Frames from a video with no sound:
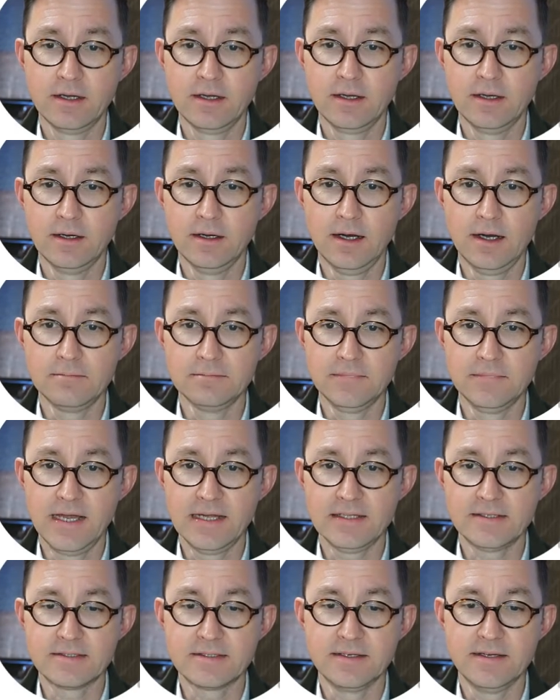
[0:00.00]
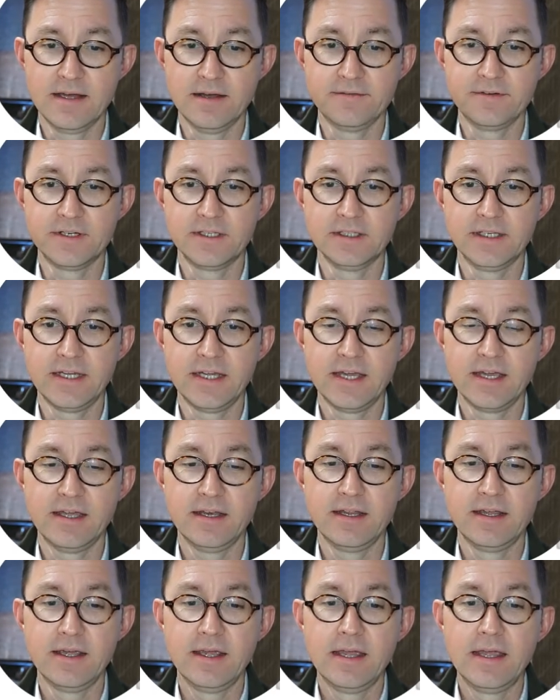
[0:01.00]
oh, that's definitely it.
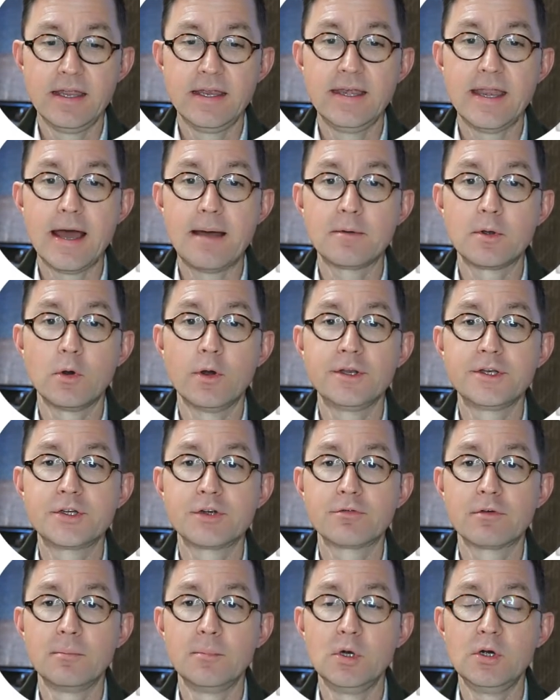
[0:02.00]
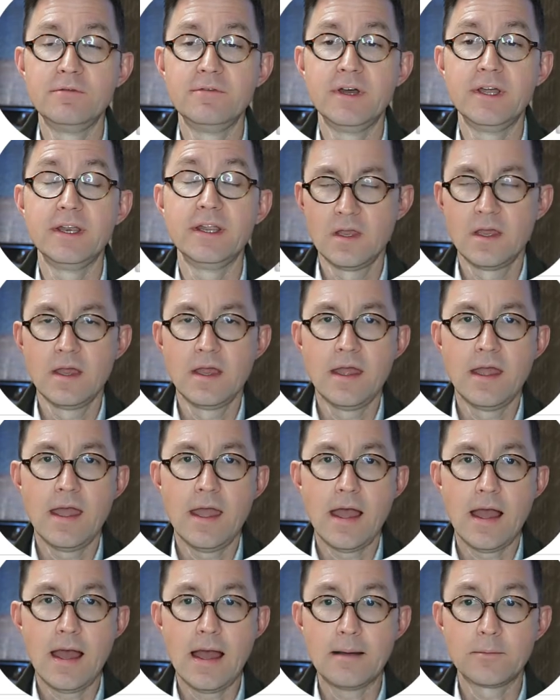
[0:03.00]
Now I'm going to remove it.
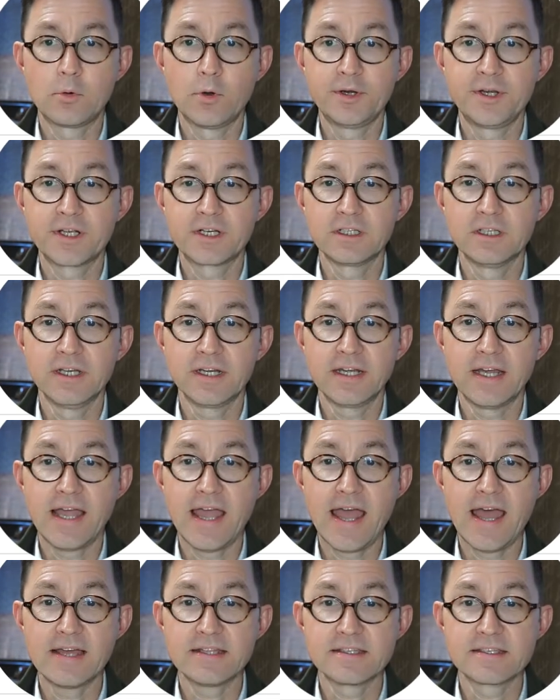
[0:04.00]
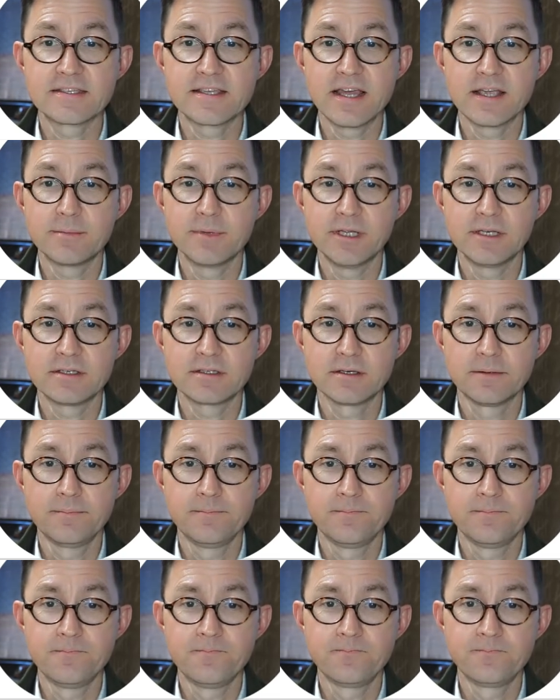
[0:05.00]
I'm going to click add segment,
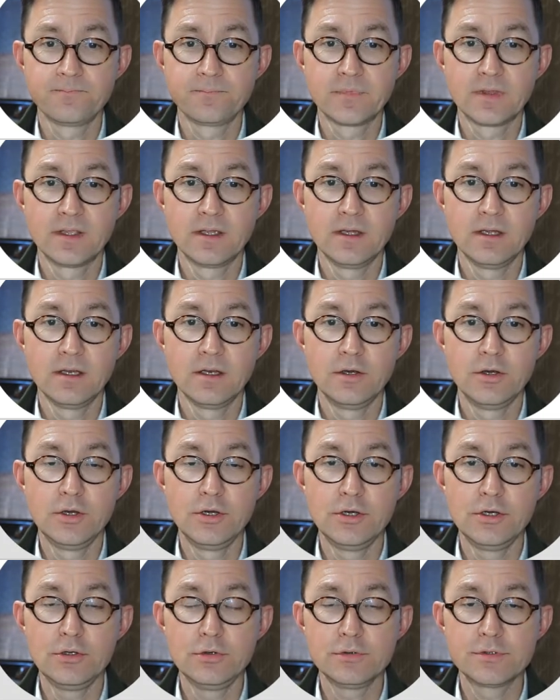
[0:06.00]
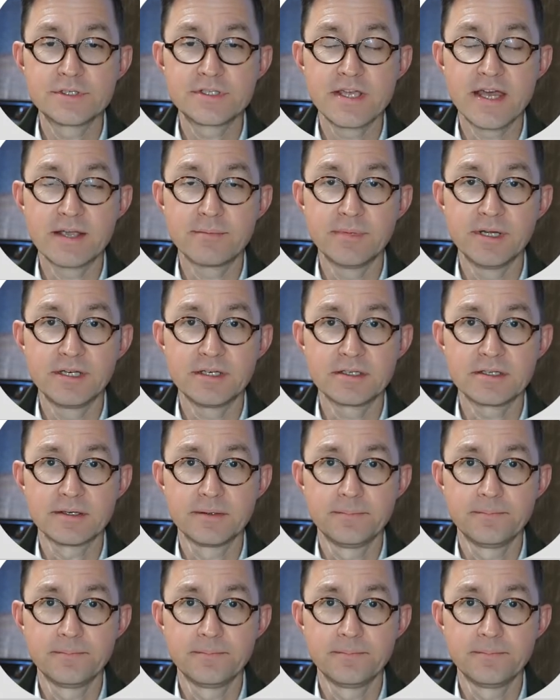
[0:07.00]
new segment.